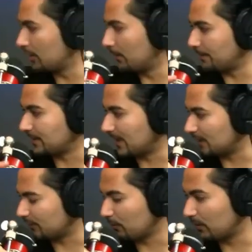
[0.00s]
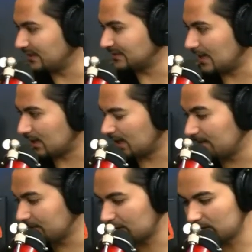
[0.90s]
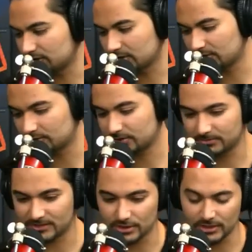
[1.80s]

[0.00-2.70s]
to our website, guys, from queens.com. You could also go to stream inside